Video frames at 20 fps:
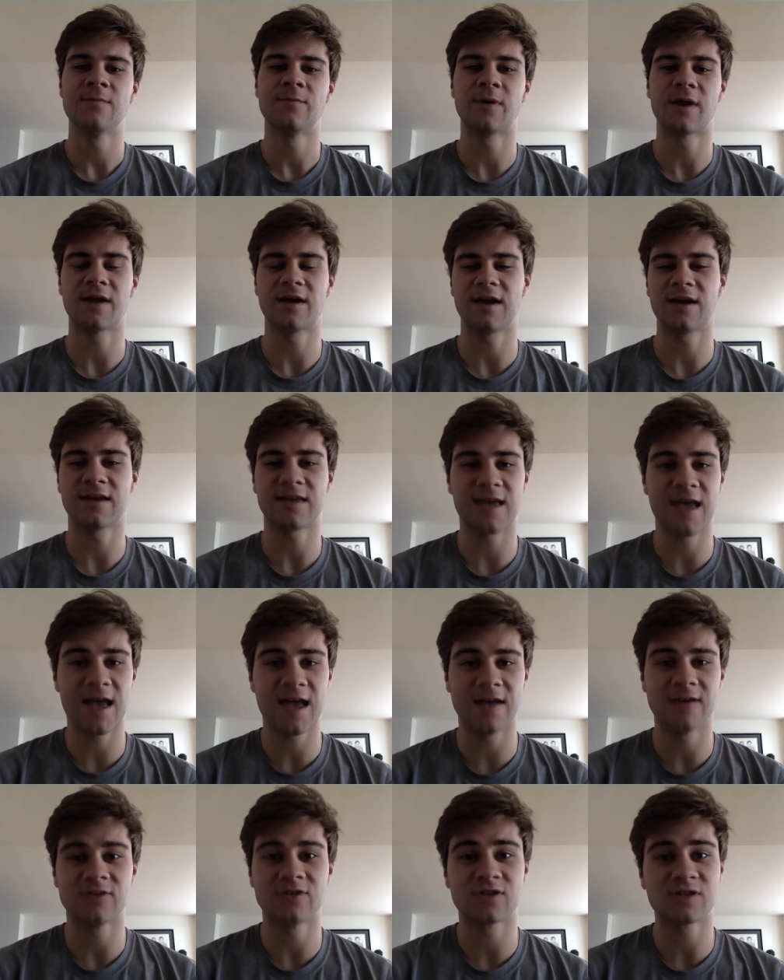But
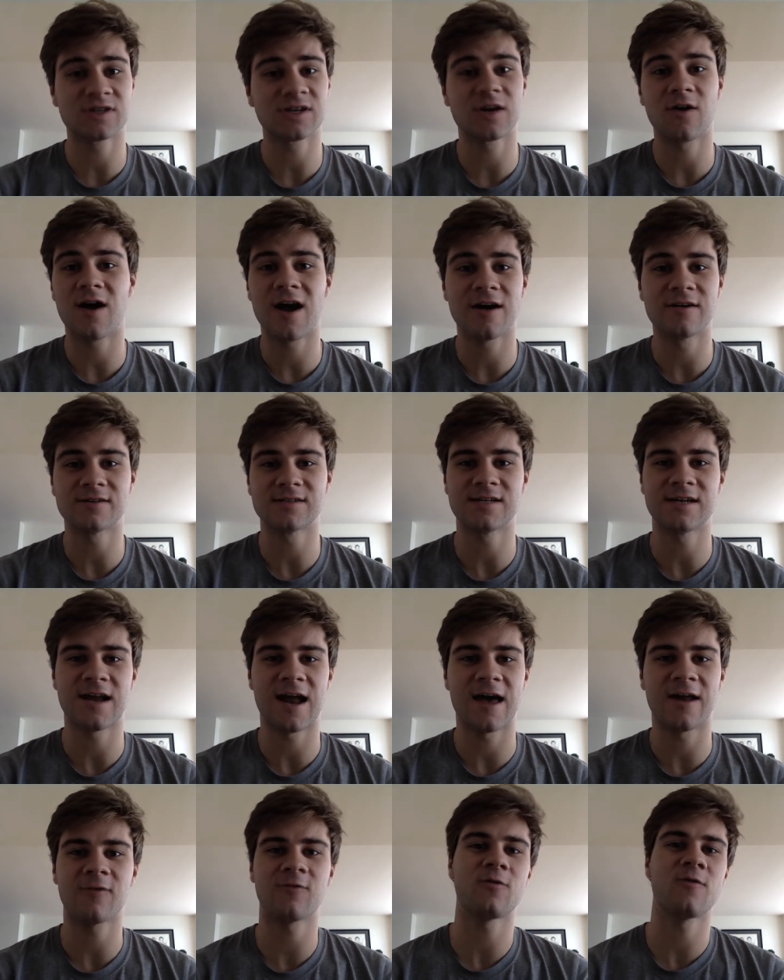again, just like Ohio State,
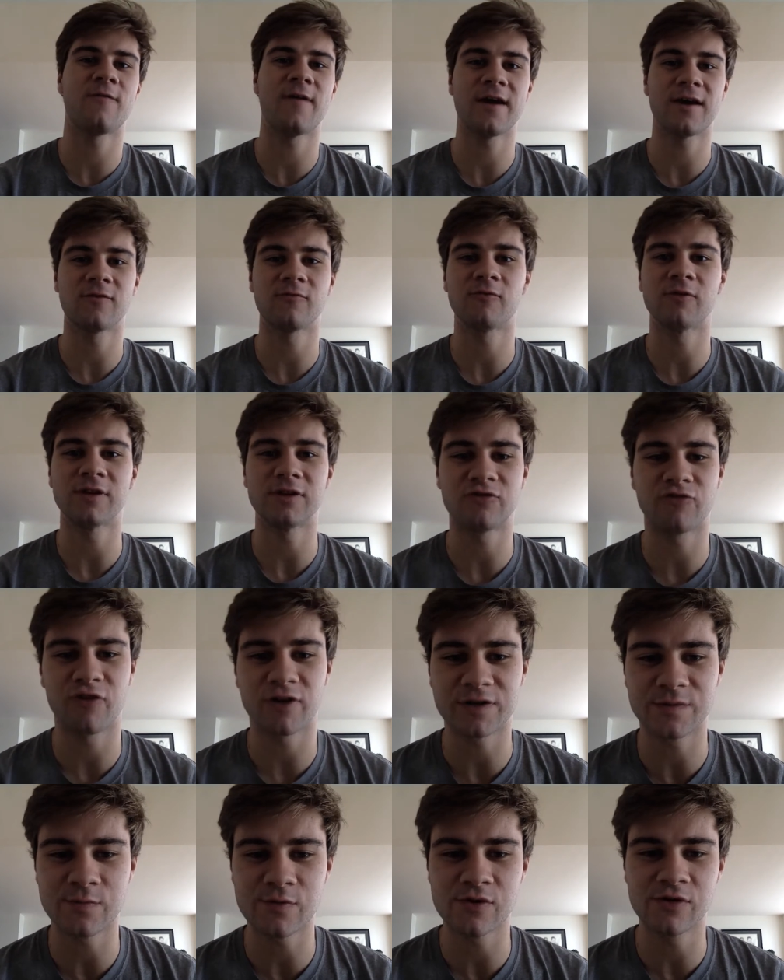I don't know if I can really
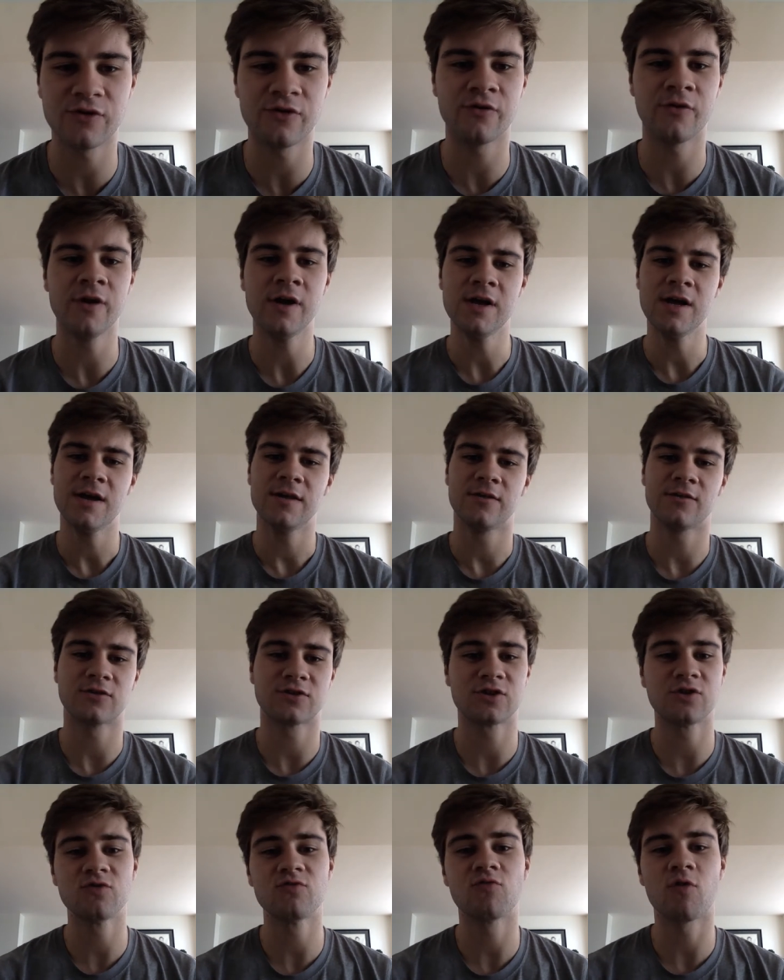trust Purdue. Their
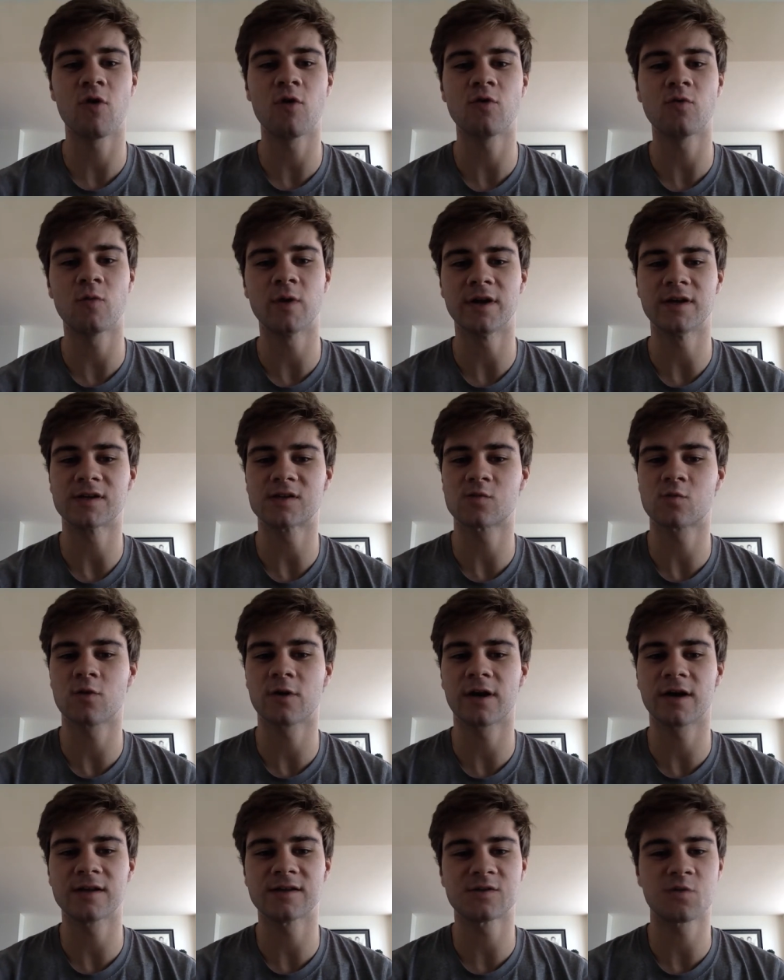2 road wins
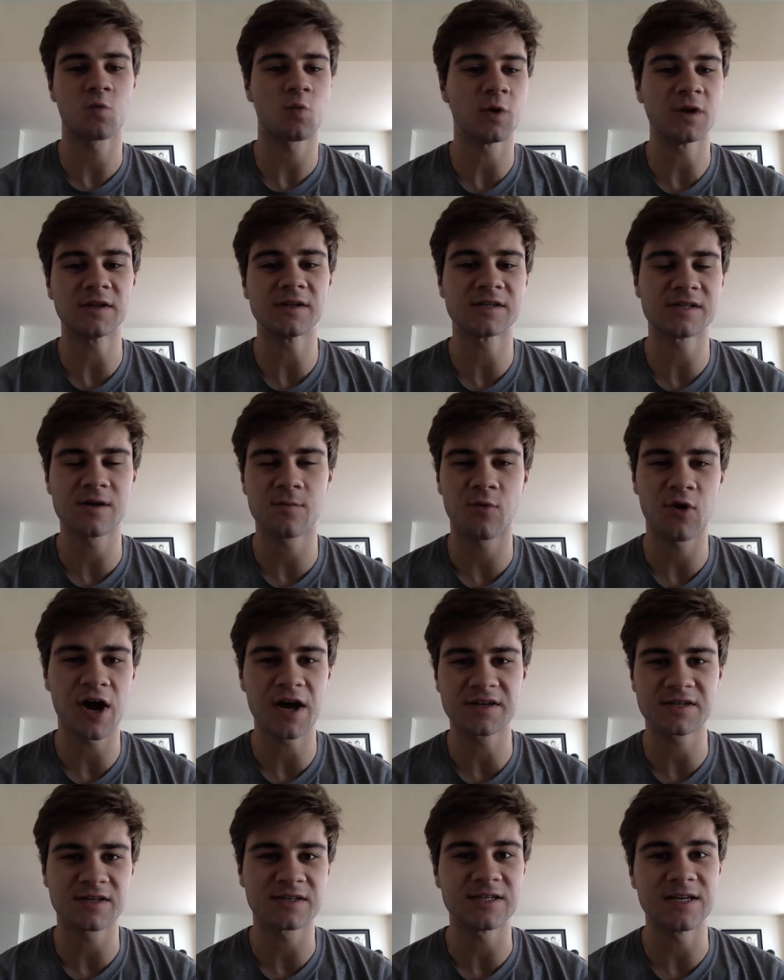were against a winless
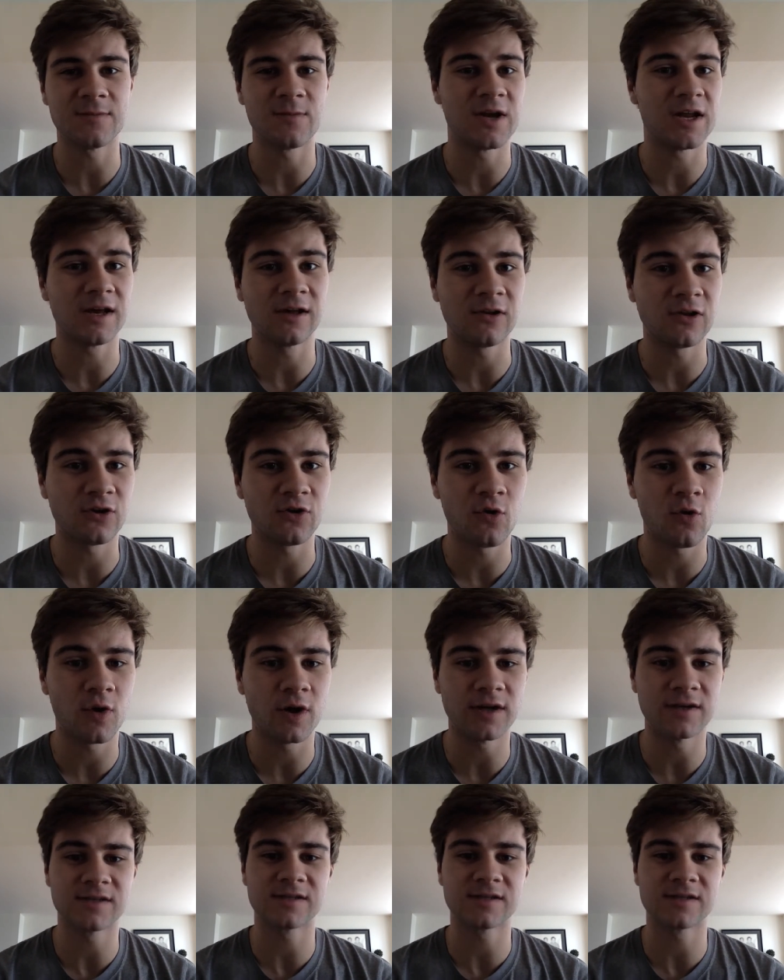Nebraska team in Illinois.